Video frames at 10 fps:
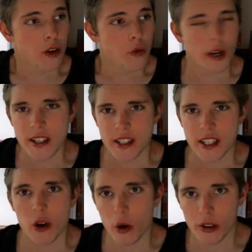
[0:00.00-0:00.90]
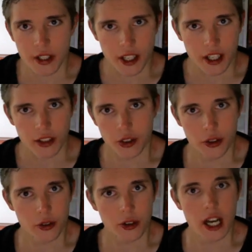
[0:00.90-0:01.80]
what is equality and
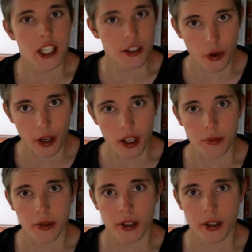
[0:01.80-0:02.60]
you asked for help